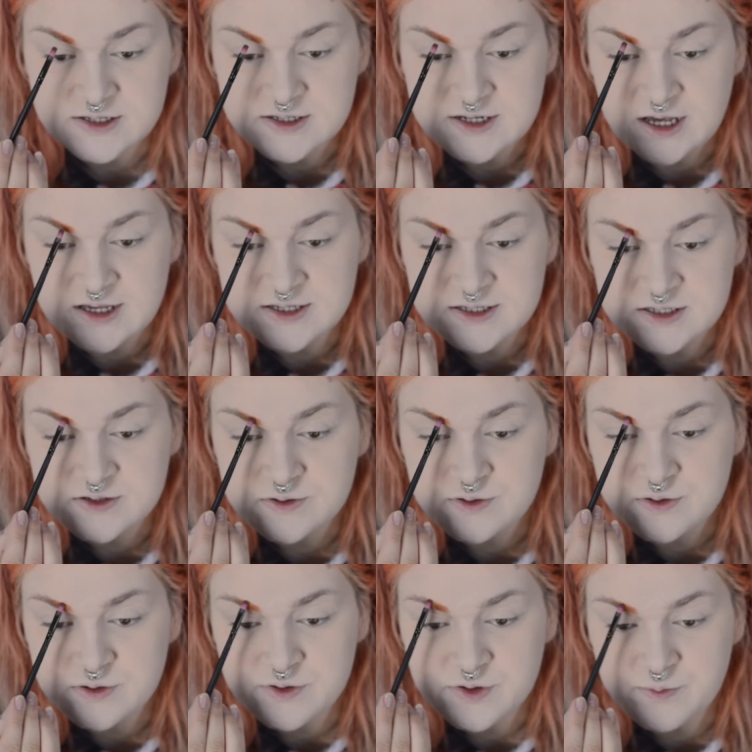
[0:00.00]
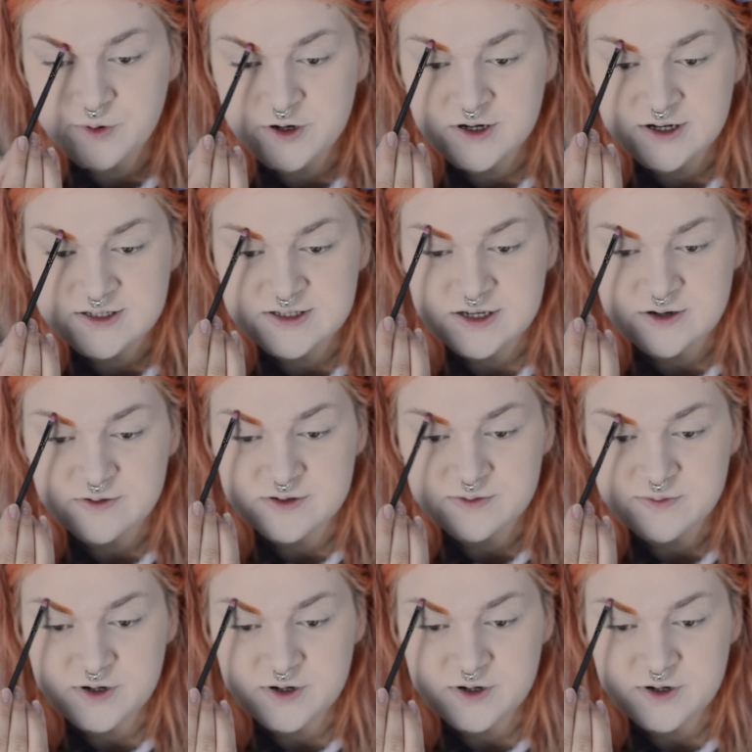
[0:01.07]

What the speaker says: tests all the products that go on the